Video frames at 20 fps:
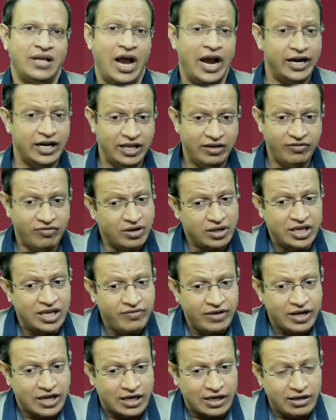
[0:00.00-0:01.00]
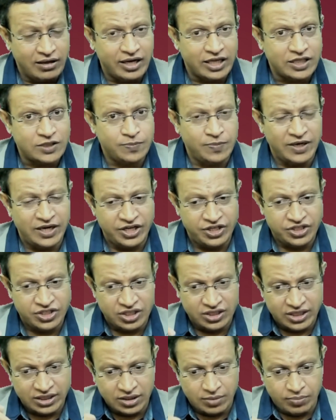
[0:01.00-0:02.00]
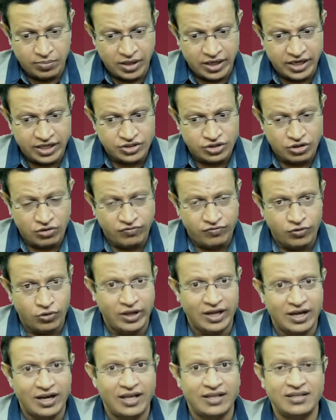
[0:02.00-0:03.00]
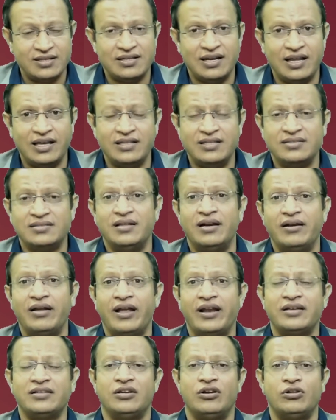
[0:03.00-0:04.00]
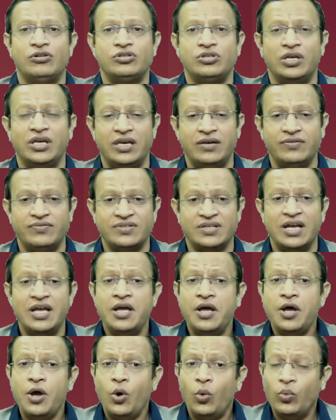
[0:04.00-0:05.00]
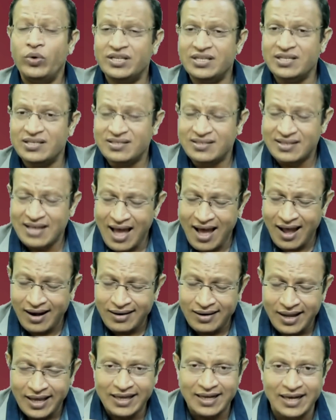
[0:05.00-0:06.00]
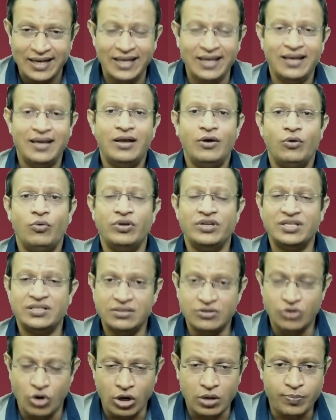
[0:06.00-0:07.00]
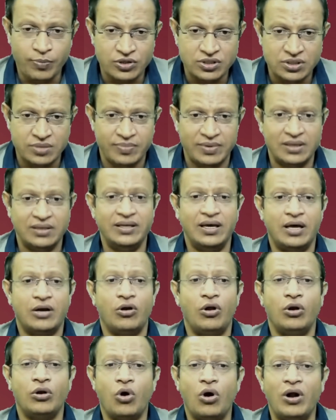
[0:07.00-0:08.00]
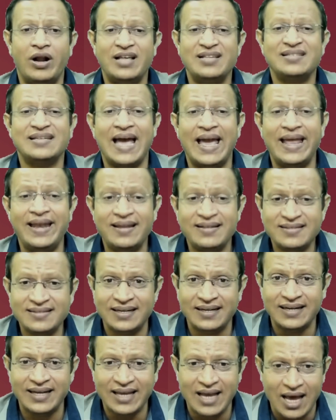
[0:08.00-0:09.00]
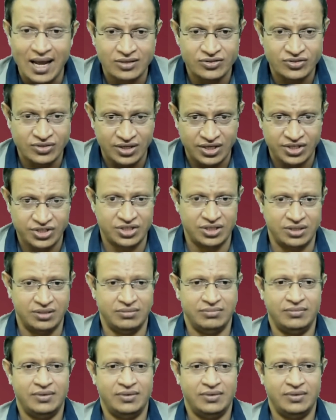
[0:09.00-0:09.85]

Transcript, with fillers: and he will give a clear explanation that the blood is now flowing like this like this the direction also he gives which is unlikely which is not possible they are all called as kinesthetic hallucination